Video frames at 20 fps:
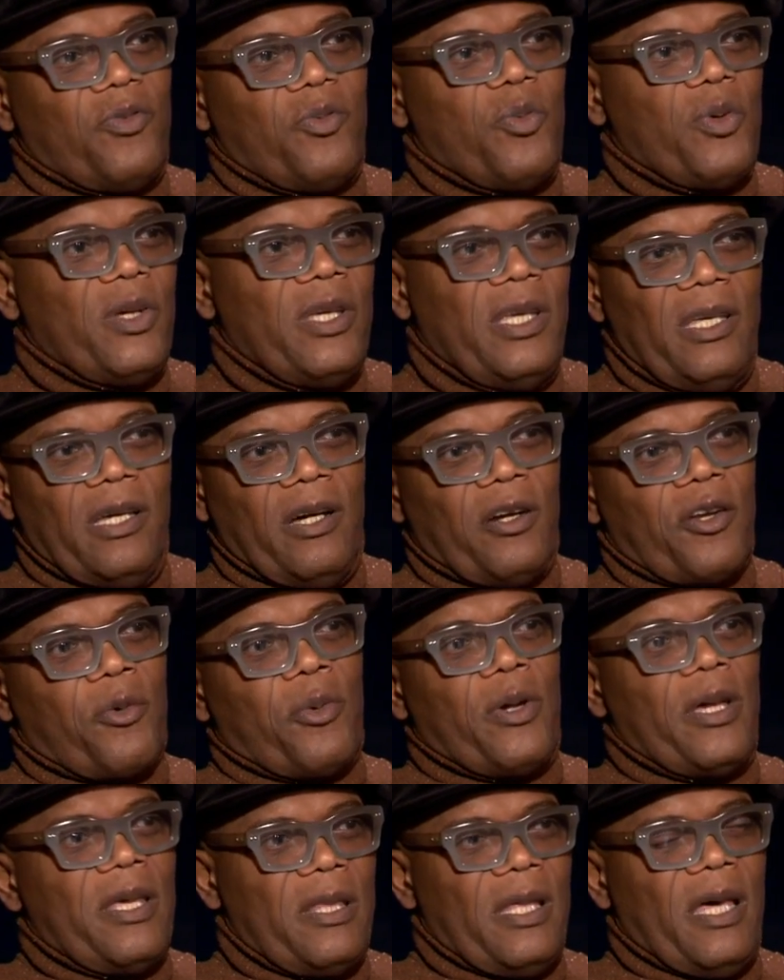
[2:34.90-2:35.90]
we
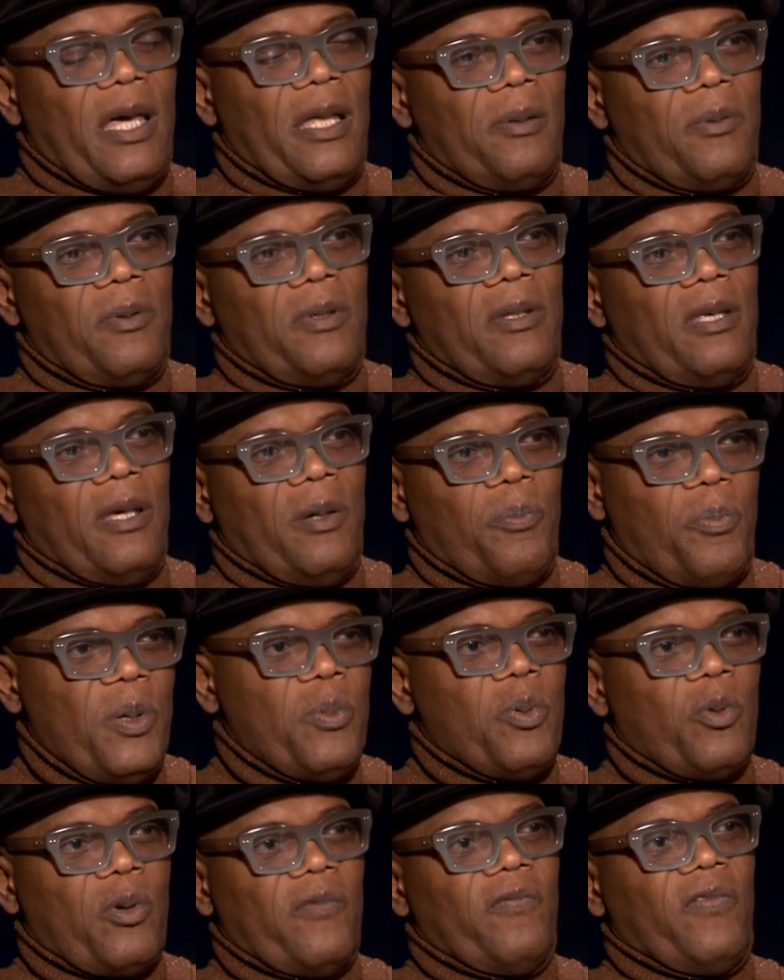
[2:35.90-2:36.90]
agree that, yeah,
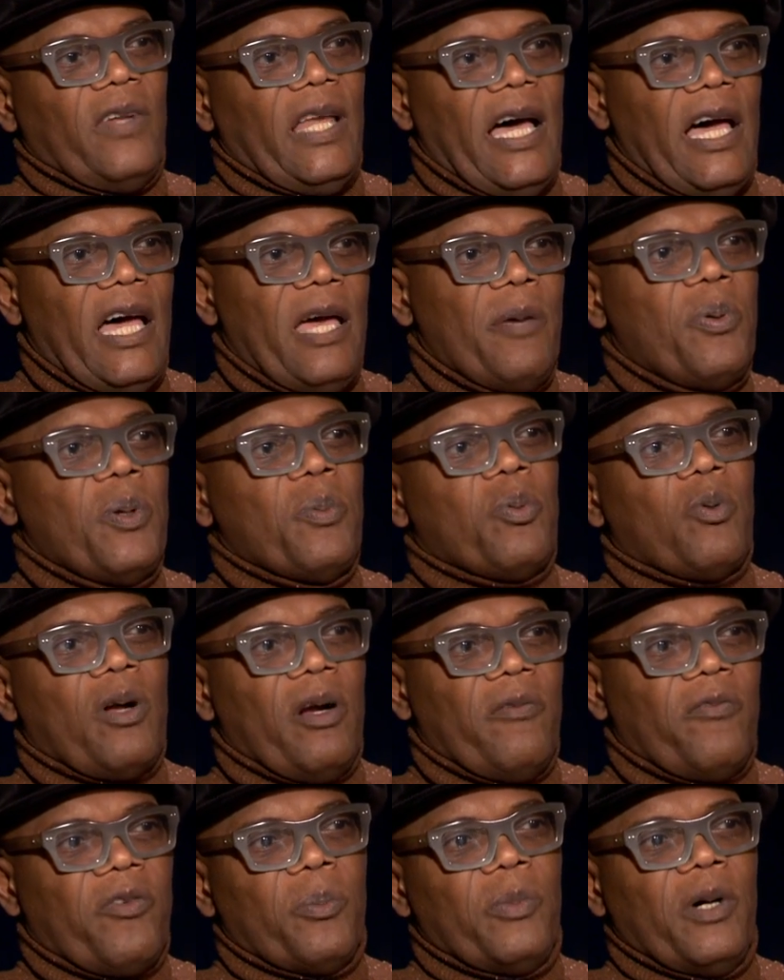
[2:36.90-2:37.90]
people can fly, people
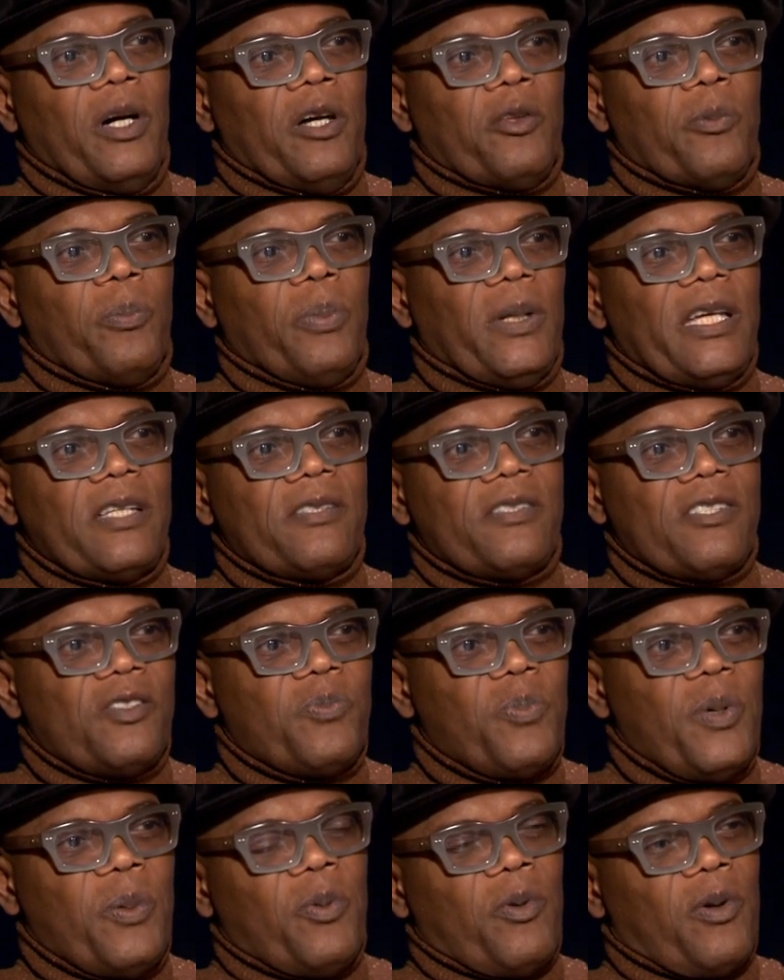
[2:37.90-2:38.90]
come from other places,
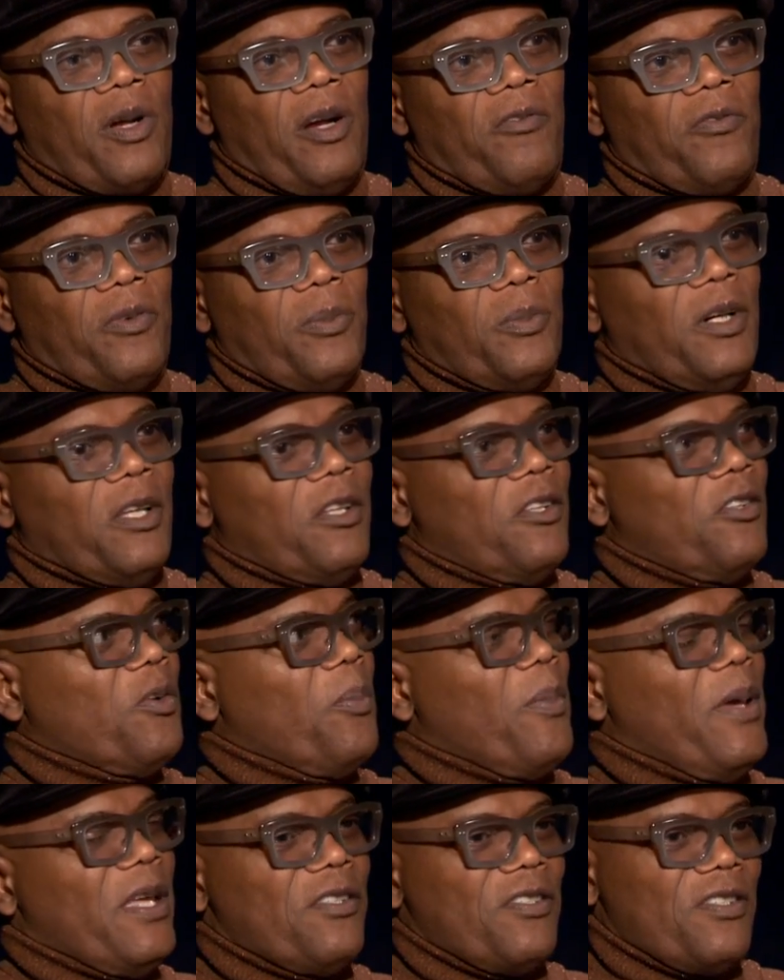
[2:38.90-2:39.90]
people come from other
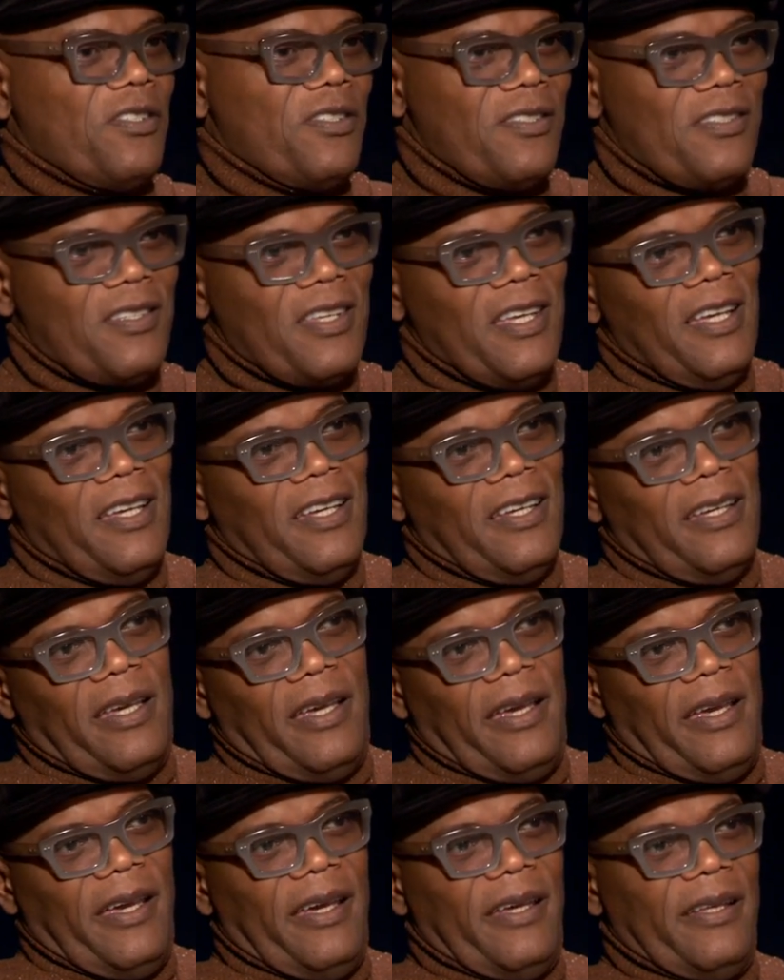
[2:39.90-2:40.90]
dimensions,
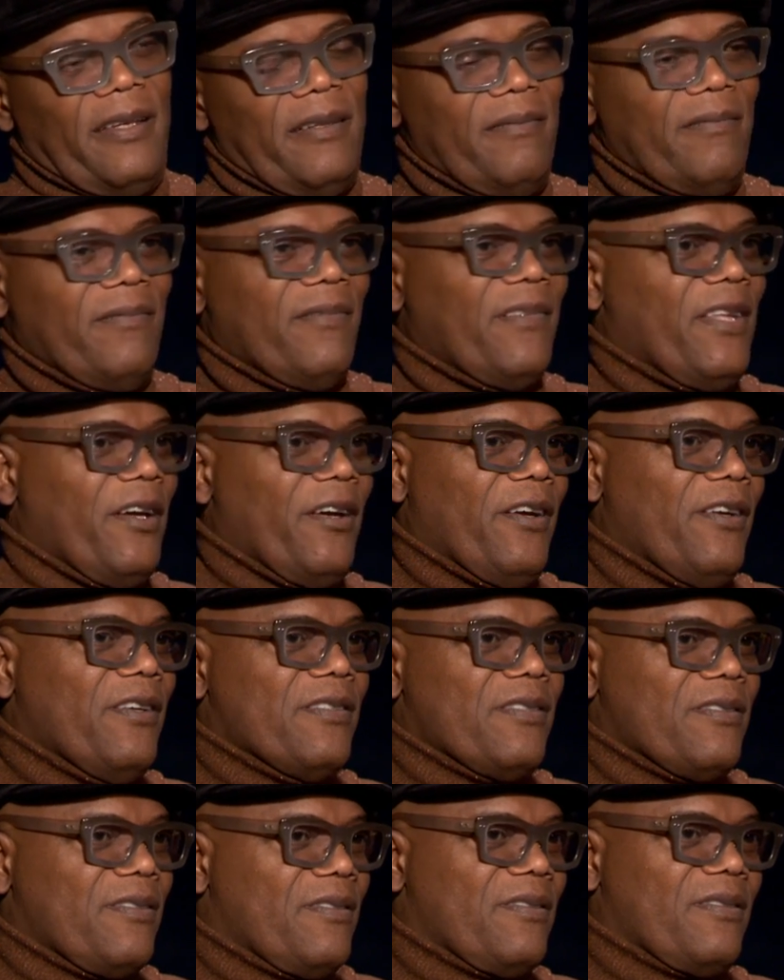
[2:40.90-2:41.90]
and there
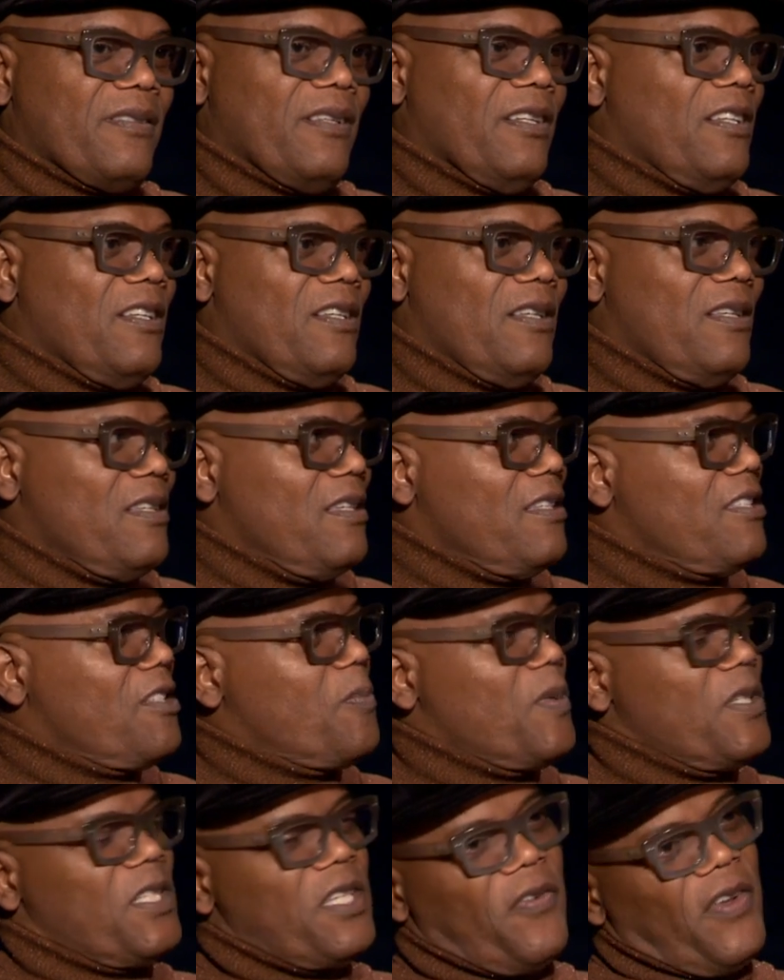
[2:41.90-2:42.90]
is a
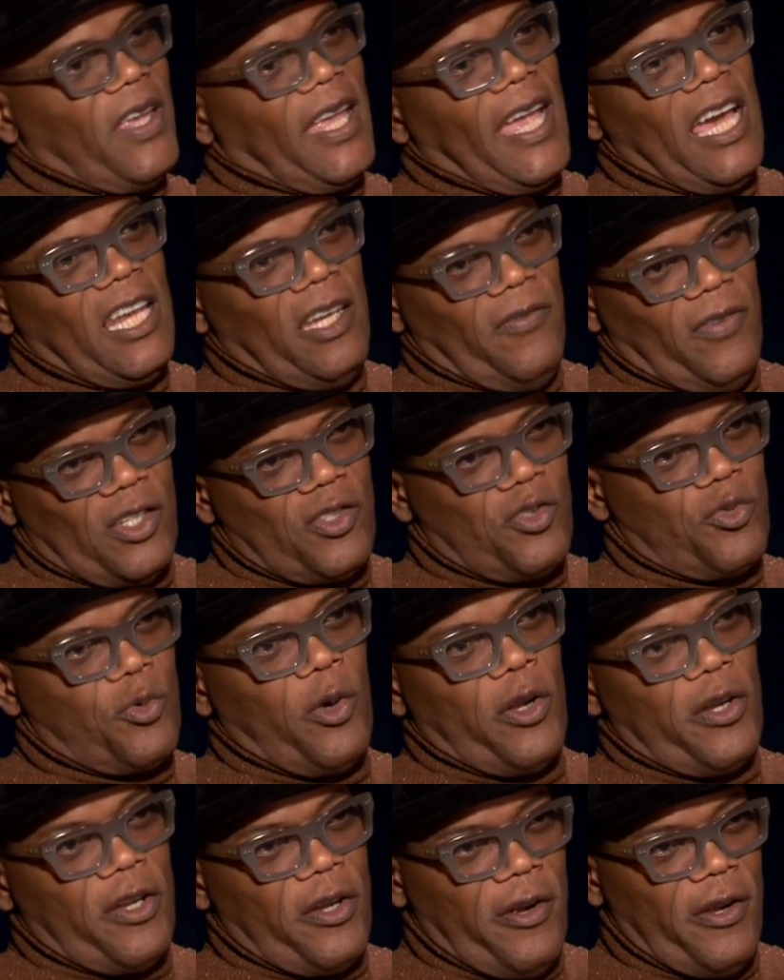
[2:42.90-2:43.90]
specific kind of
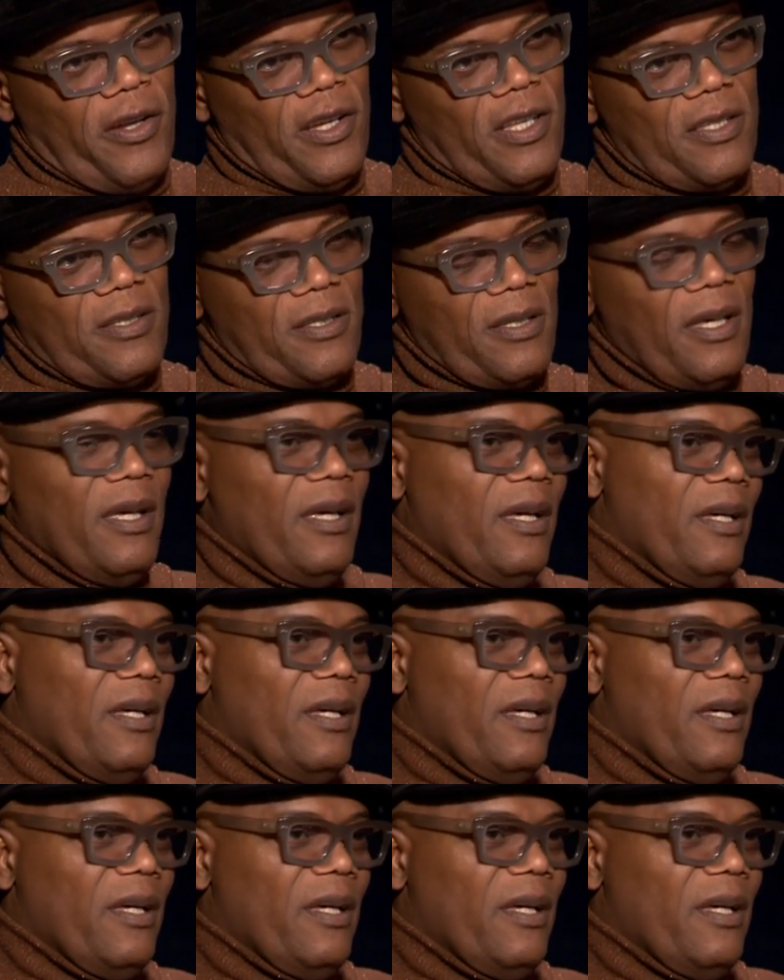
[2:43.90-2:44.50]
extraordinariness.